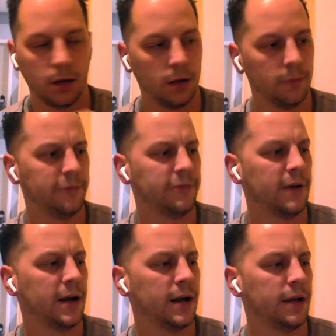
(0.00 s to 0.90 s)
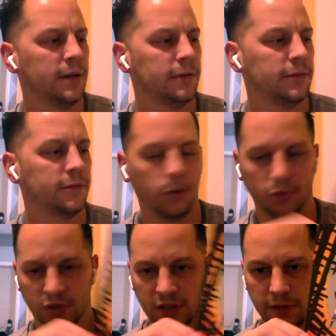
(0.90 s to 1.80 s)

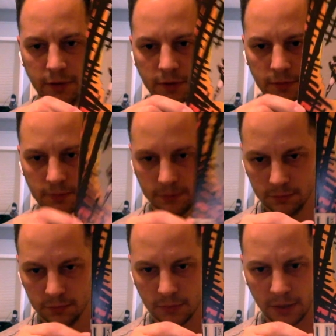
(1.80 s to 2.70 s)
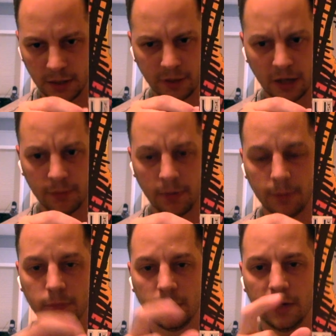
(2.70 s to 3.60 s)
507. And
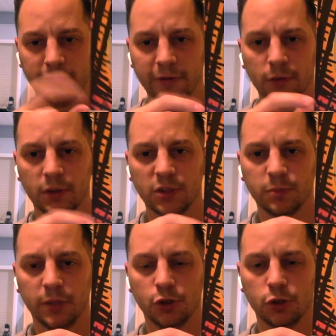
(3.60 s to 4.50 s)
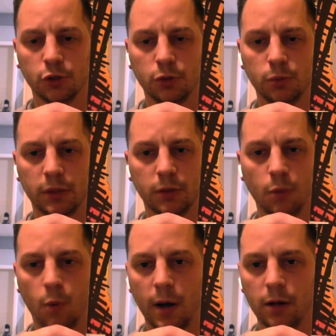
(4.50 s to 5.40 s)
I found this issue
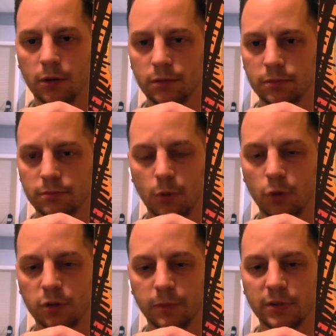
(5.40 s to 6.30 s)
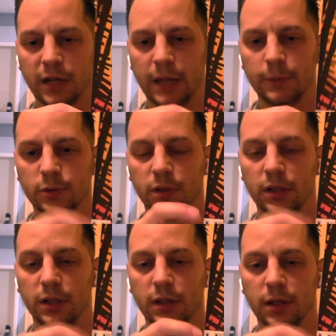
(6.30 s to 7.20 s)
in the wild multiple times
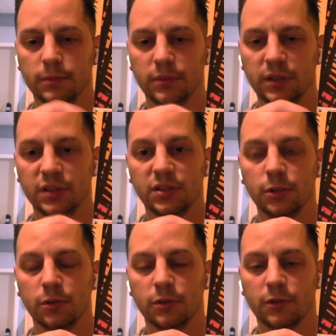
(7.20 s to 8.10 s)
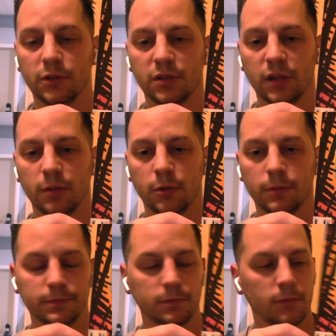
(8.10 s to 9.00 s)
with the DC Universe
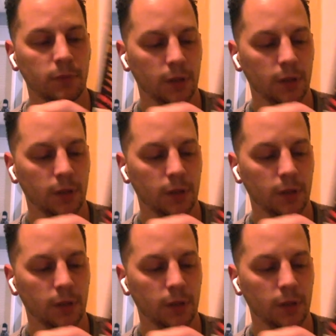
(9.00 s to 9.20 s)
label.